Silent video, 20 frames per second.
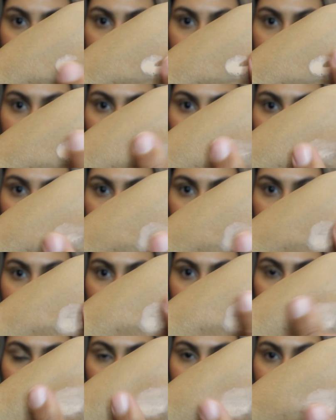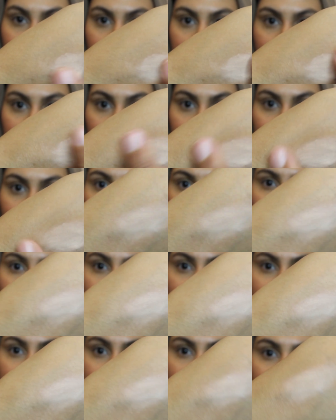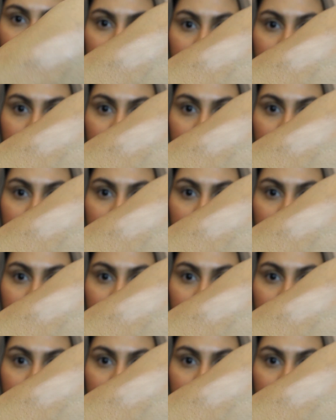that you need the tiniest amount.